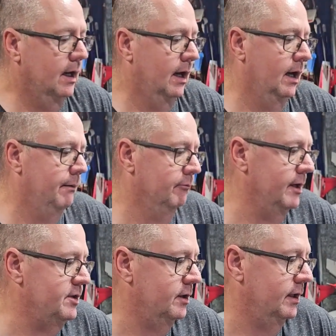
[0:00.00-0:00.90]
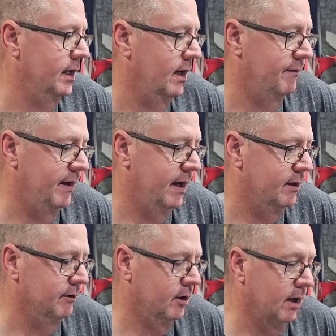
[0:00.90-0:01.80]
Recently, I've
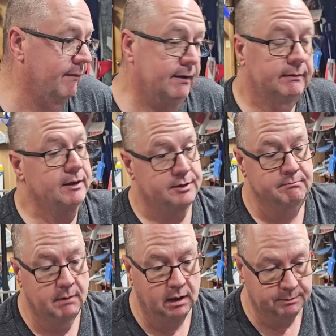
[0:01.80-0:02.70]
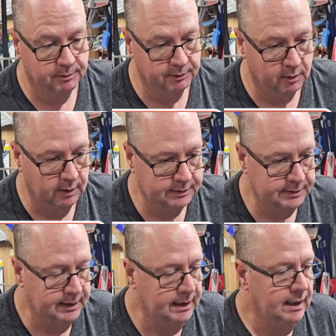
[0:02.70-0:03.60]
had actually multiple
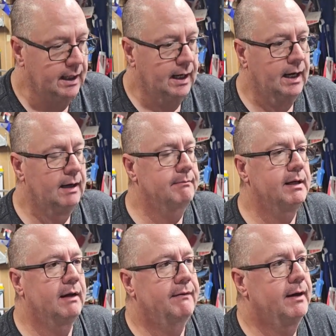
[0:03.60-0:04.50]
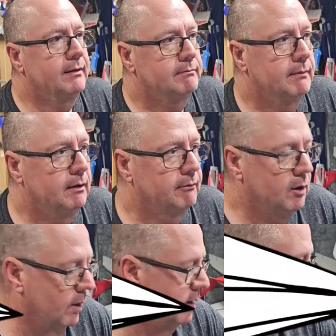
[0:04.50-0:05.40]
requests, but I've had
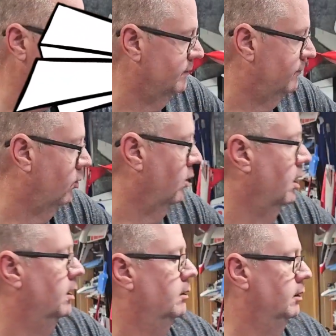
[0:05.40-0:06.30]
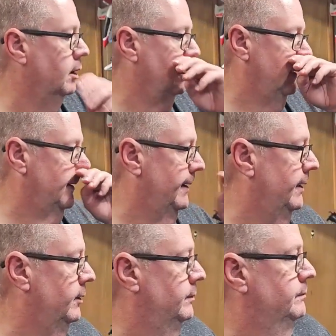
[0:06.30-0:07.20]
requests for learning
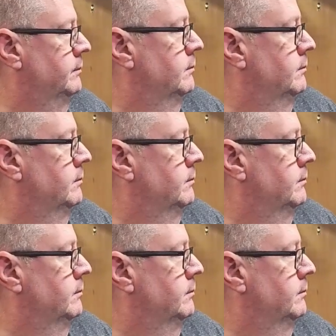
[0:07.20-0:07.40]
how